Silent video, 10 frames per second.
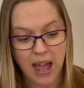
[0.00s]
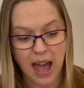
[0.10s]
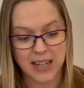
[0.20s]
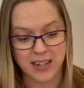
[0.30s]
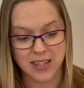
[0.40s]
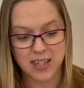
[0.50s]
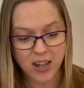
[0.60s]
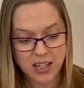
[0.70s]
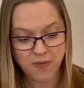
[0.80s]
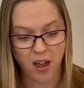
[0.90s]
and at the
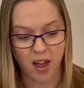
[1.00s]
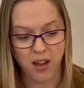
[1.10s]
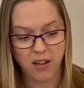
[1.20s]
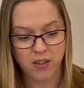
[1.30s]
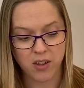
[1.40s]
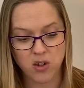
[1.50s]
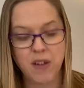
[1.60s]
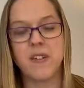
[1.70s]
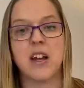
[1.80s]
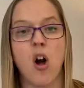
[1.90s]
sight of her, the
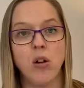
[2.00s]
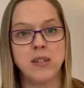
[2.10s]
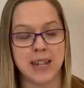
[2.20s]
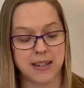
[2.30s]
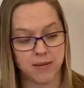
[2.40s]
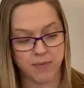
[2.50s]
traffic halted.